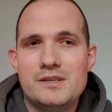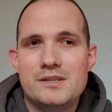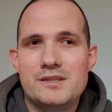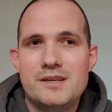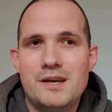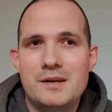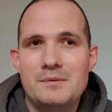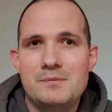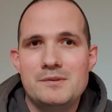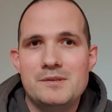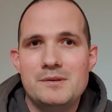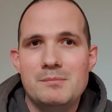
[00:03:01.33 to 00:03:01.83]
the
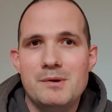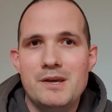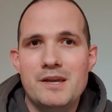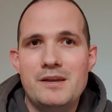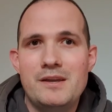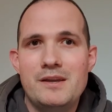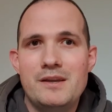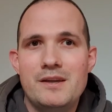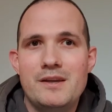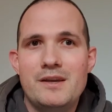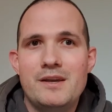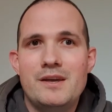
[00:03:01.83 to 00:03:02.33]
same to me,
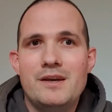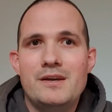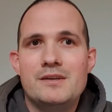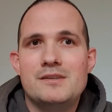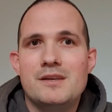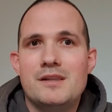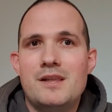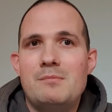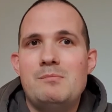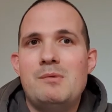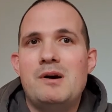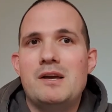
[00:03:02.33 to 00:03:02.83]

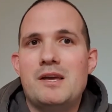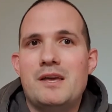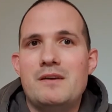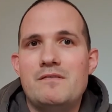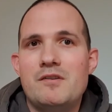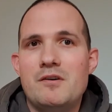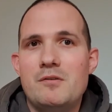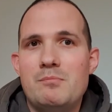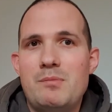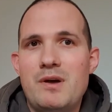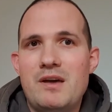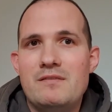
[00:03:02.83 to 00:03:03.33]
so that might give
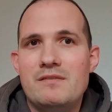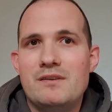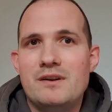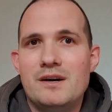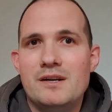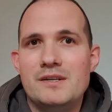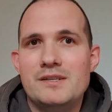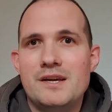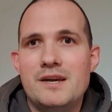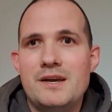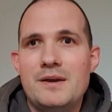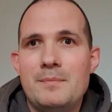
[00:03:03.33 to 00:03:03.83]
you a bit of an
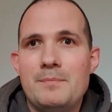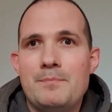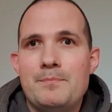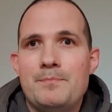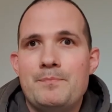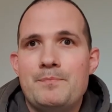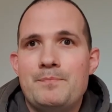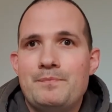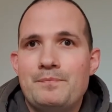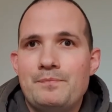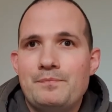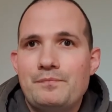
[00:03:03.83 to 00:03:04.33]
idea.
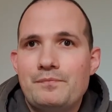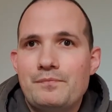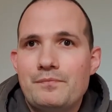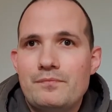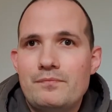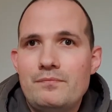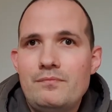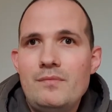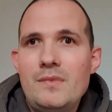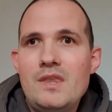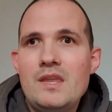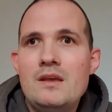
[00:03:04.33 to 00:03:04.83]

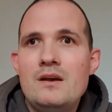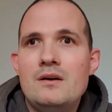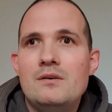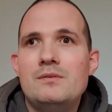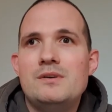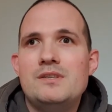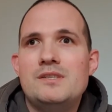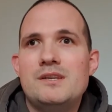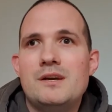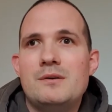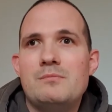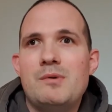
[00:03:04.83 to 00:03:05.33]
I
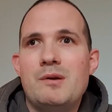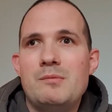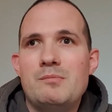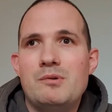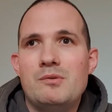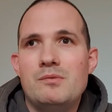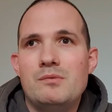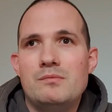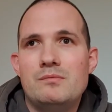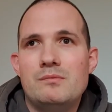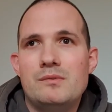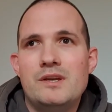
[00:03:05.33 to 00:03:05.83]
always tell
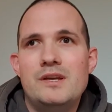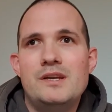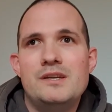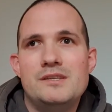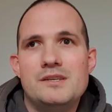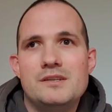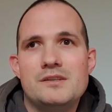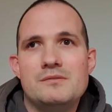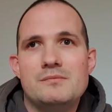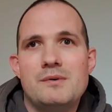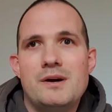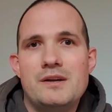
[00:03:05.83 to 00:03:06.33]
people the
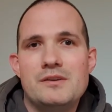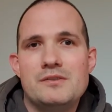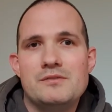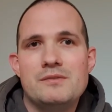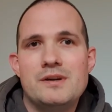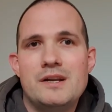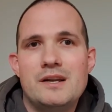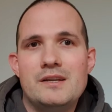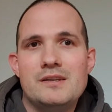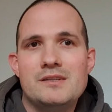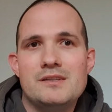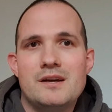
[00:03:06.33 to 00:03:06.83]
easiest way is
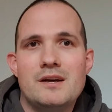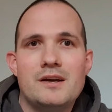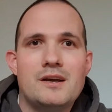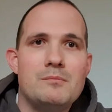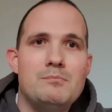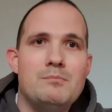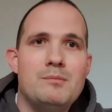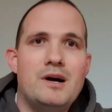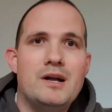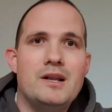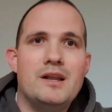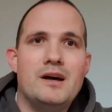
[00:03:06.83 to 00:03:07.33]
really, it's like
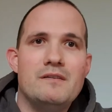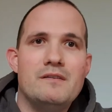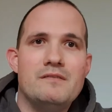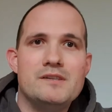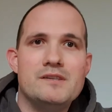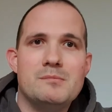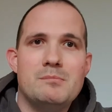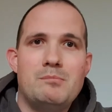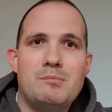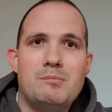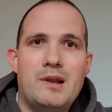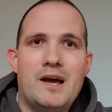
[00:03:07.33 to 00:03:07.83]
my life is
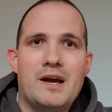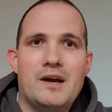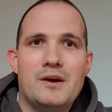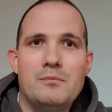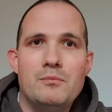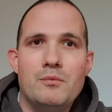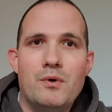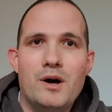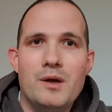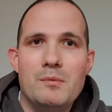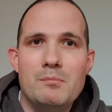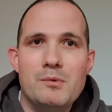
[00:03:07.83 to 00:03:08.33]
a black
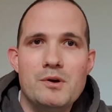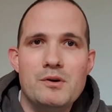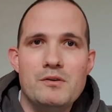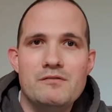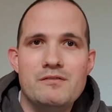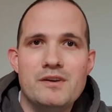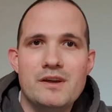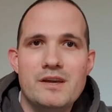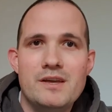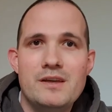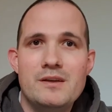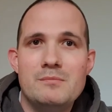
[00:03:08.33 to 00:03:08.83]
and white
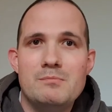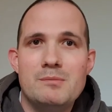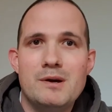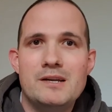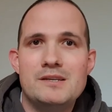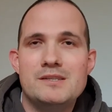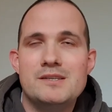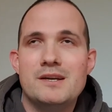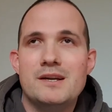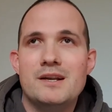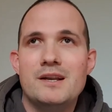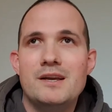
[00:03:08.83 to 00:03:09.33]
movie,
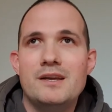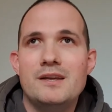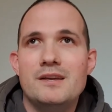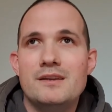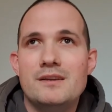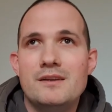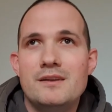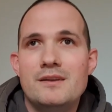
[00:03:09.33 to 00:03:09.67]
basically.